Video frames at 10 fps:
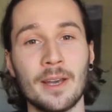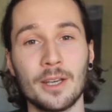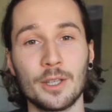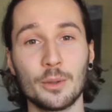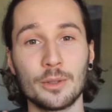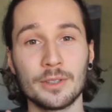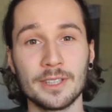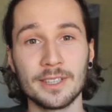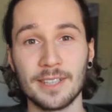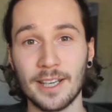You will
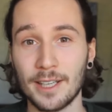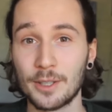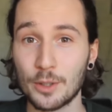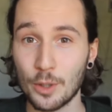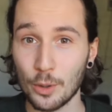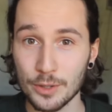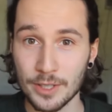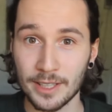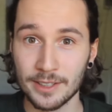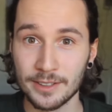need a code
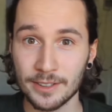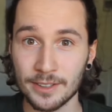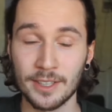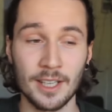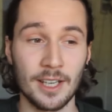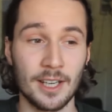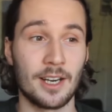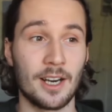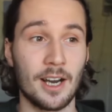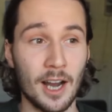editor.
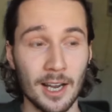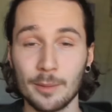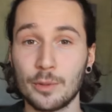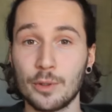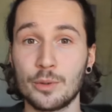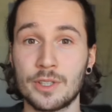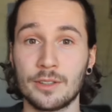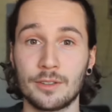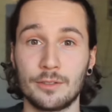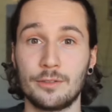I am
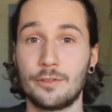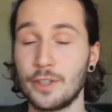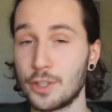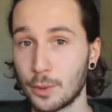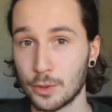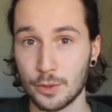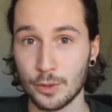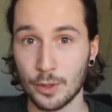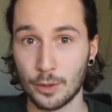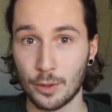using Visual
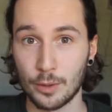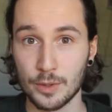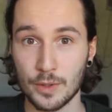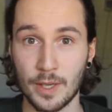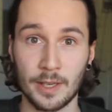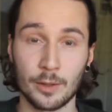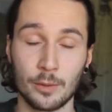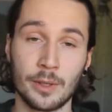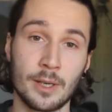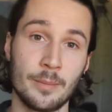Studio Code, and I
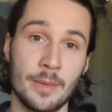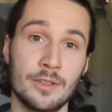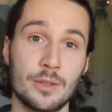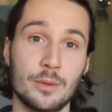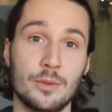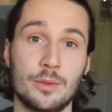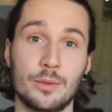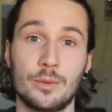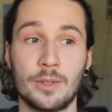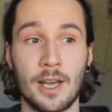recommend you
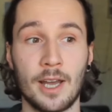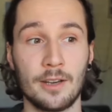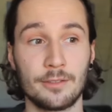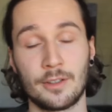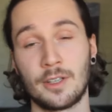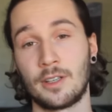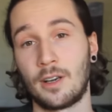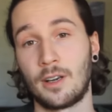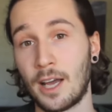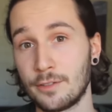to have
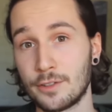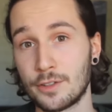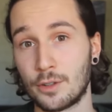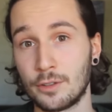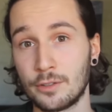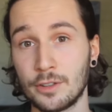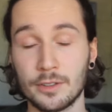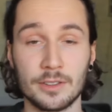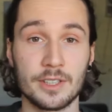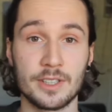Live Server.
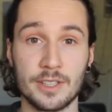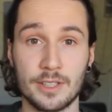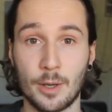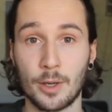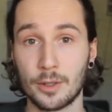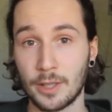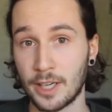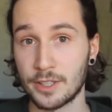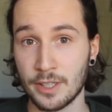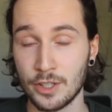This is an
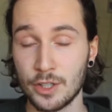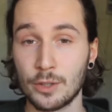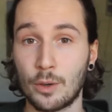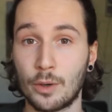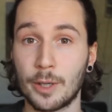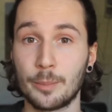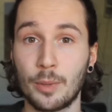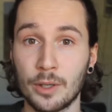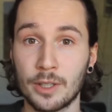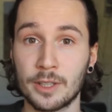extension or a
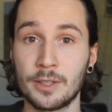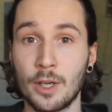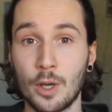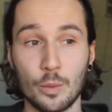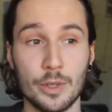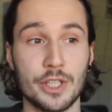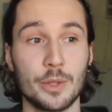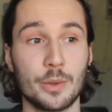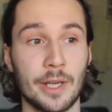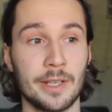plugin which
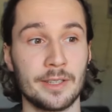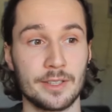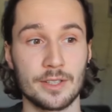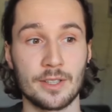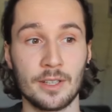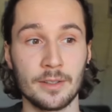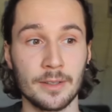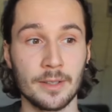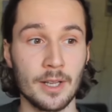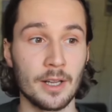you can
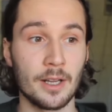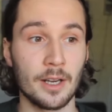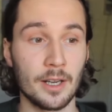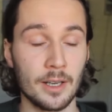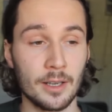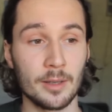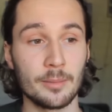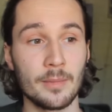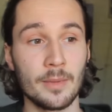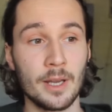install.
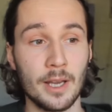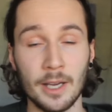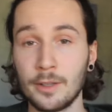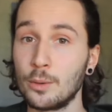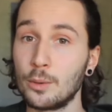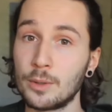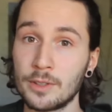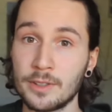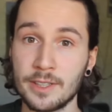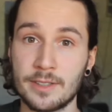And you
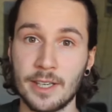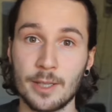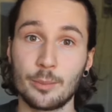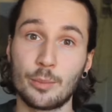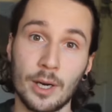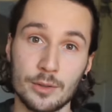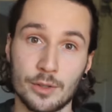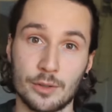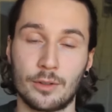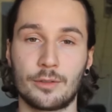will need a
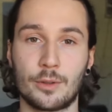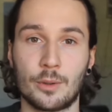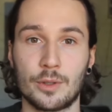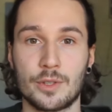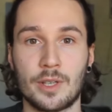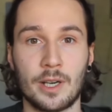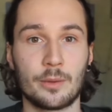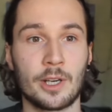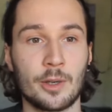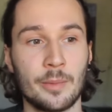browser, of course. I
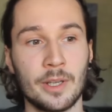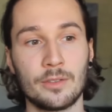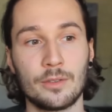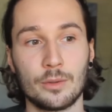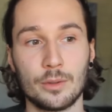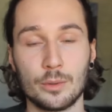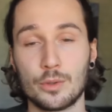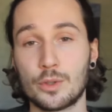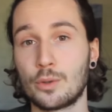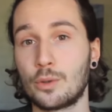recommend to
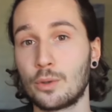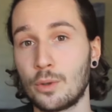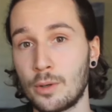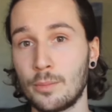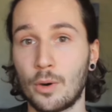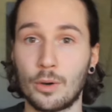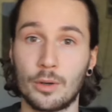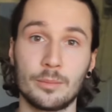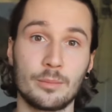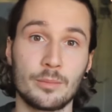use Chrome
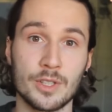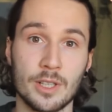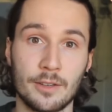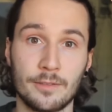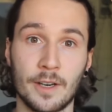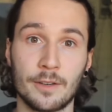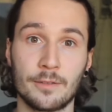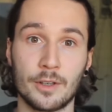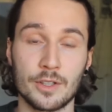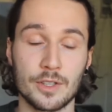or Mozilla
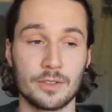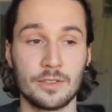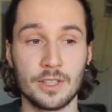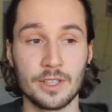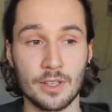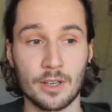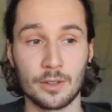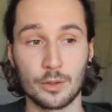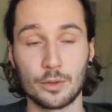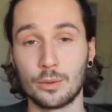Firefox. These are
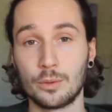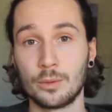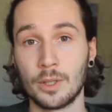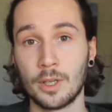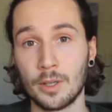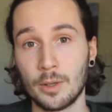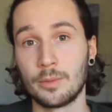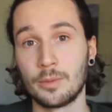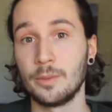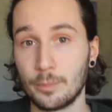the two
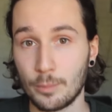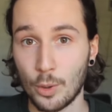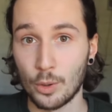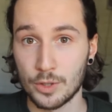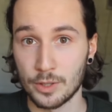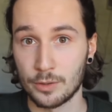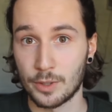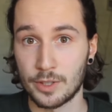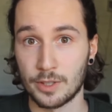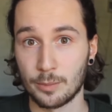most
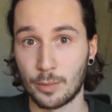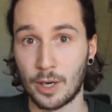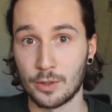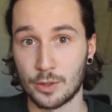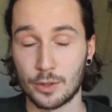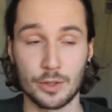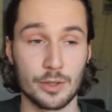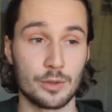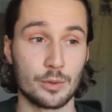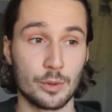interesting
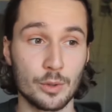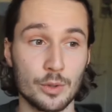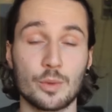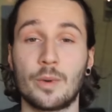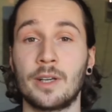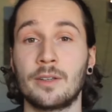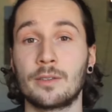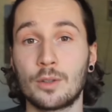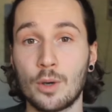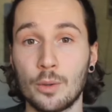browsers to use when
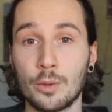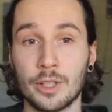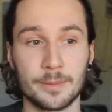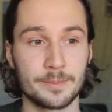coding.